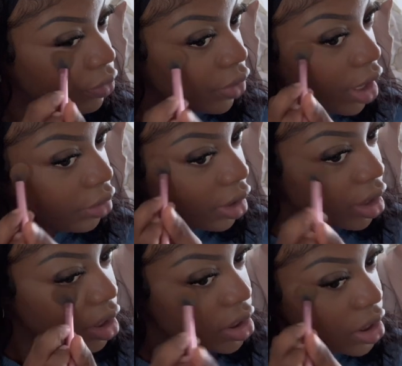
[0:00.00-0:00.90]

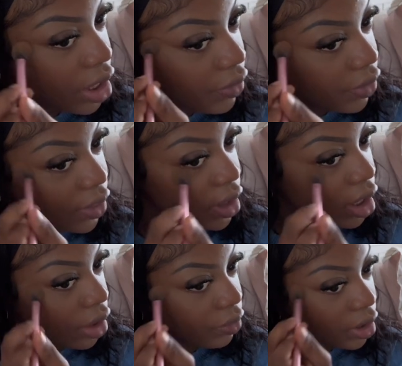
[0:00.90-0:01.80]
fragrance, everything
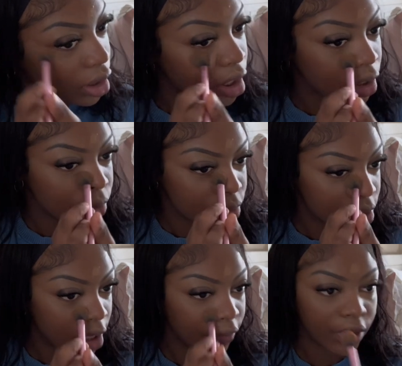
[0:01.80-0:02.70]
I really use,
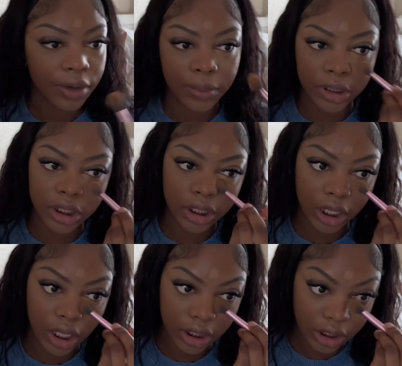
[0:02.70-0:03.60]
like very much
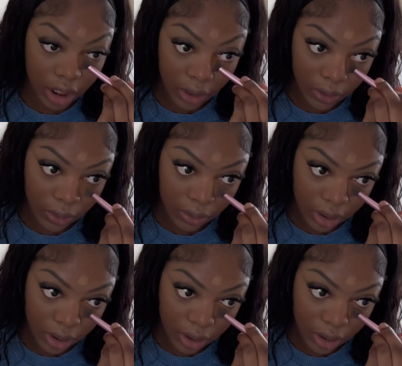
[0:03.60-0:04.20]
detailed.